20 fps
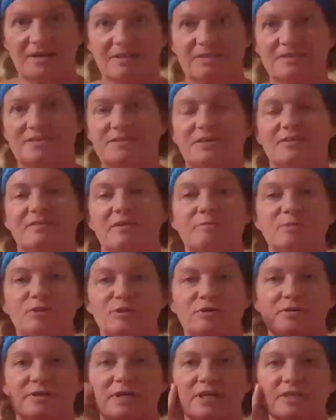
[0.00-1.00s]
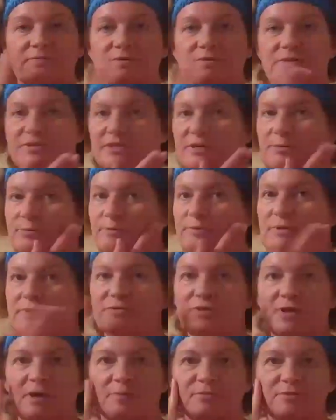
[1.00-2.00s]
So I'm sure that's where some of this
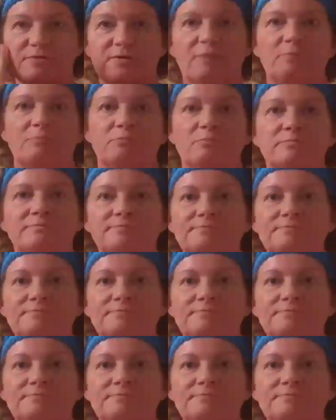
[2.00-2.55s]
comes from.